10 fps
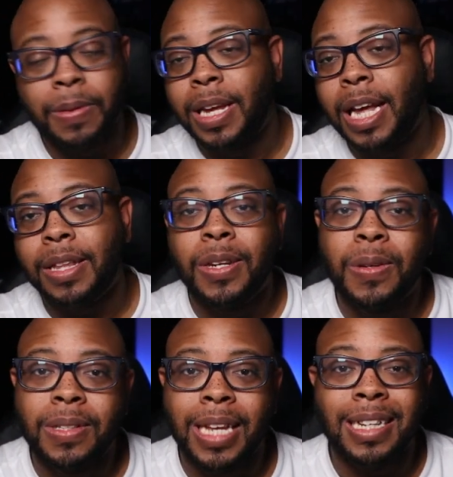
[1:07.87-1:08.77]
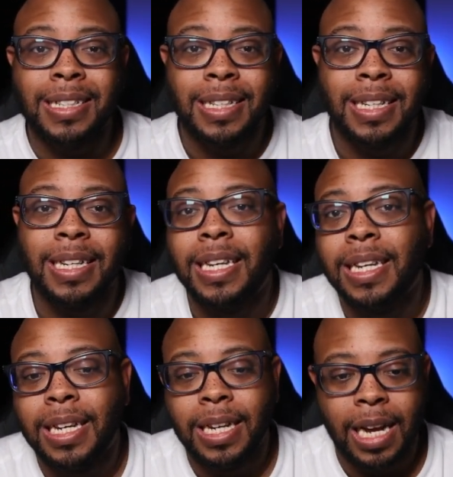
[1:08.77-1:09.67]
we have to do is actually
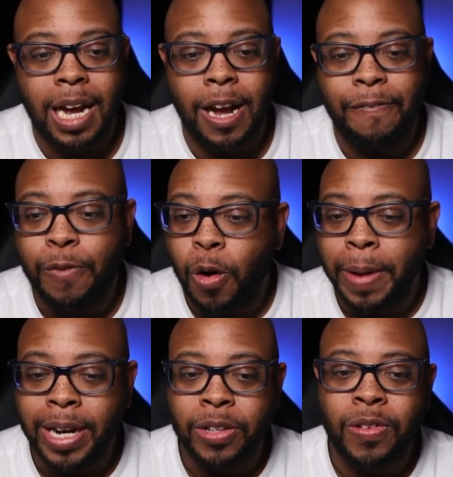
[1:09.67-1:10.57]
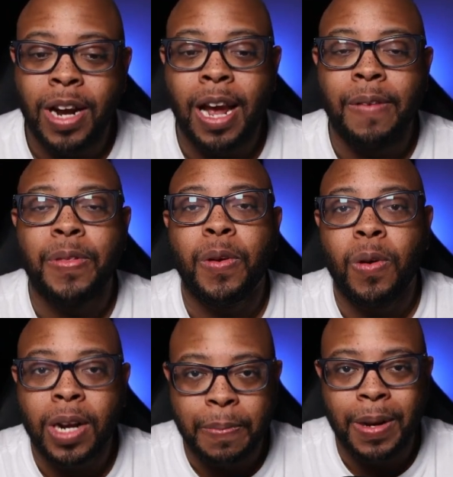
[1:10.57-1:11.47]
format the drive, throw
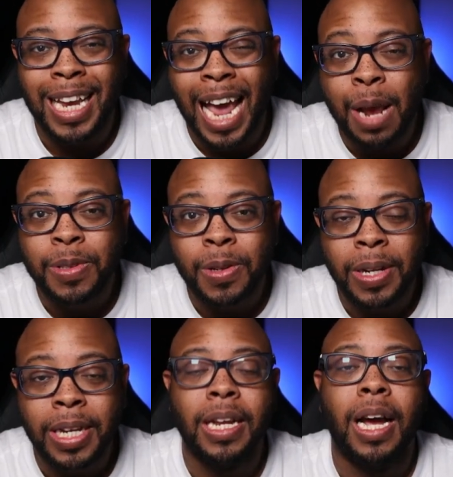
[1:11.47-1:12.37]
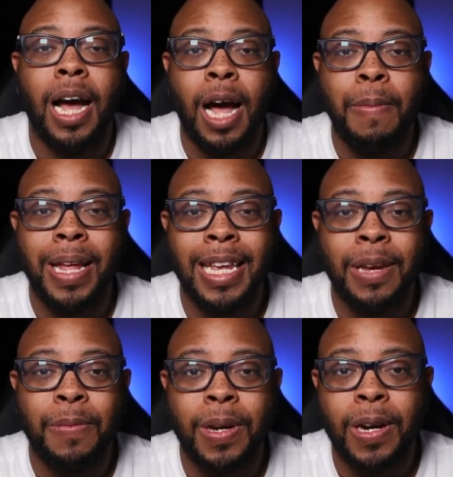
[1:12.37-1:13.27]
a couple of games on it, and
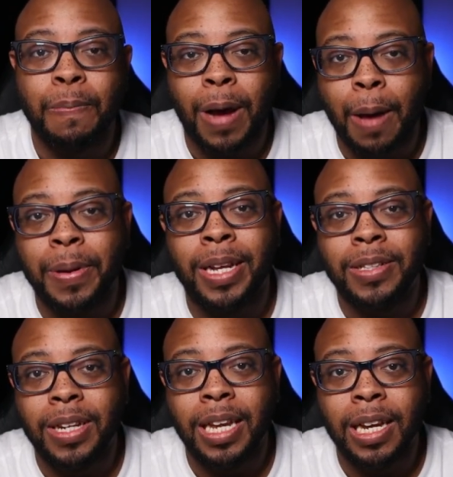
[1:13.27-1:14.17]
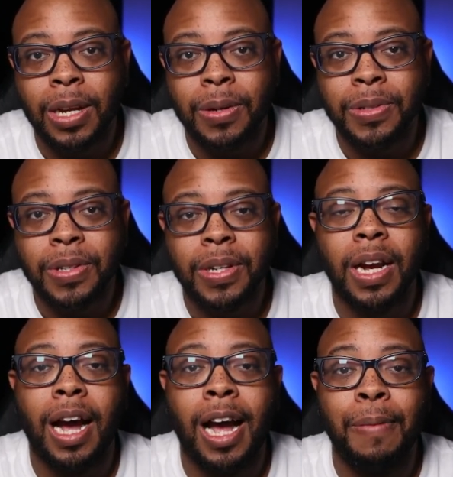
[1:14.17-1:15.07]
then we're going to pop it into the enclosure
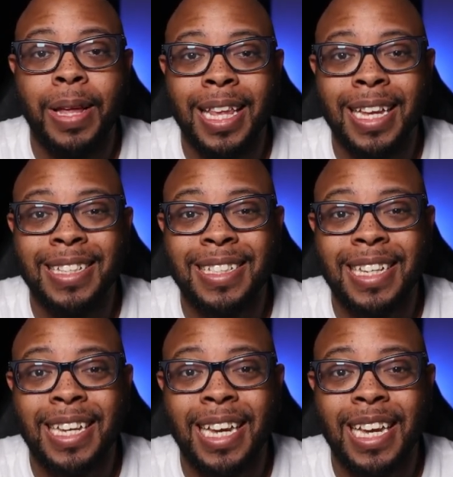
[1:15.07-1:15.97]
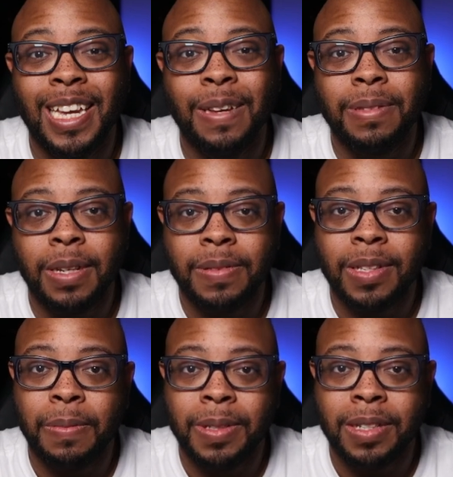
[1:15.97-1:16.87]
and then see if
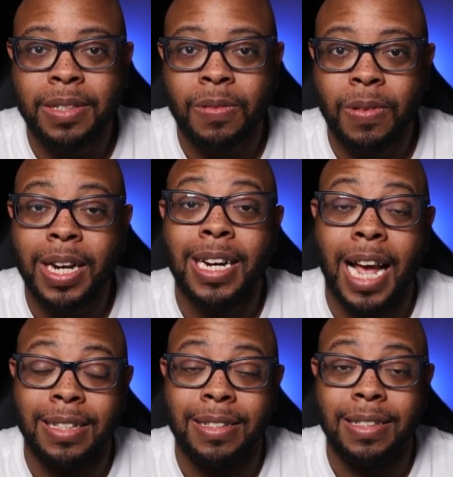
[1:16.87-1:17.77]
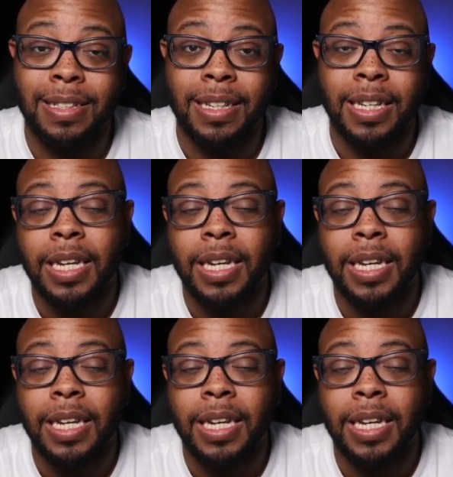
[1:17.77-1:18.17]
Samsung Magician recognizes it.